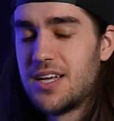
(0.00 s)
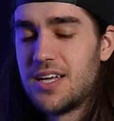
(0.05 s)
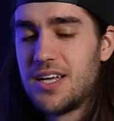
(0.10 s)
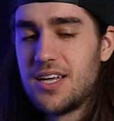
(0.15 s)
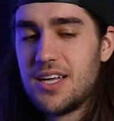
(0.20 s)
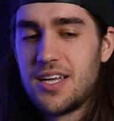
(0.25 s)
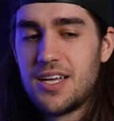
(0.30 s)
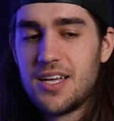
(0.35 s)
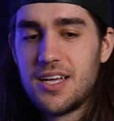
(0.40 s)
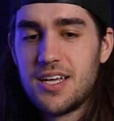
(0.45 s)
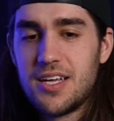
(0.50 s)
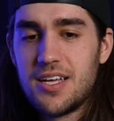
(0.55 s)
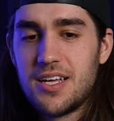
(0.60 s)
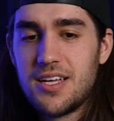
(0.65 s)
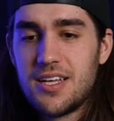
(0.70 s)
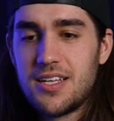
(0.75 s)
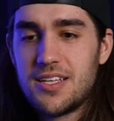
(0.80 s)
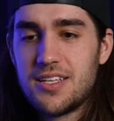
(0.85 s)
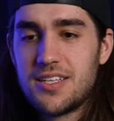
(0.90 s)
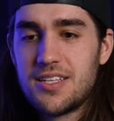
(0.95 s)

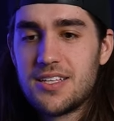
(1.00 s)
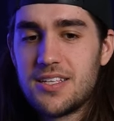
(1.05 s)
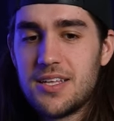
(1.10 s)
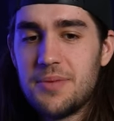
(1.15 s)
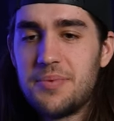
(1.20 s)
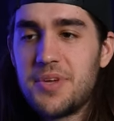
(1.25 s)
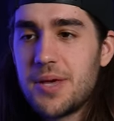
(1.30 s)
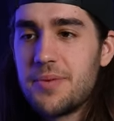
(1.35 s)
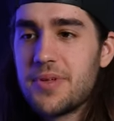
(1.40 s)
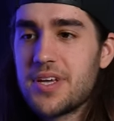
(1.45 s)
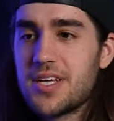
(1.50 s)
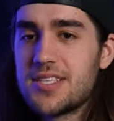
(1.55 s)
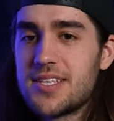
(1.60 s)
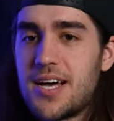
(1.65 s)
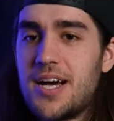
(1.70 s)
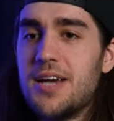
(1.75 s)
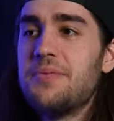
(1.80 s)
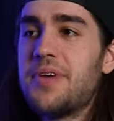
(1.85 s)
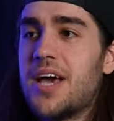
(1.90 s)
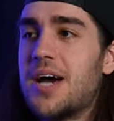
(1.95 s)
it, it became like a
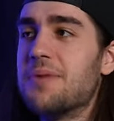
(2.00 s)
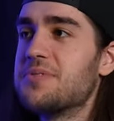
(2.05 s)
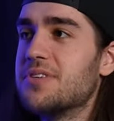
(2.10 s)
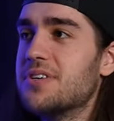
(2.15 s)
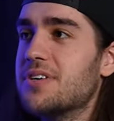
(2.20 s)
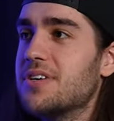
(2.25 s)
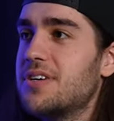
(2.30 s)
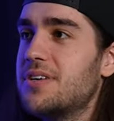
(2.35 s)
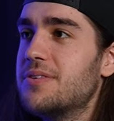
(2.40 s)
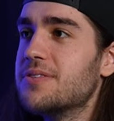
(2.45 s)
time capsule.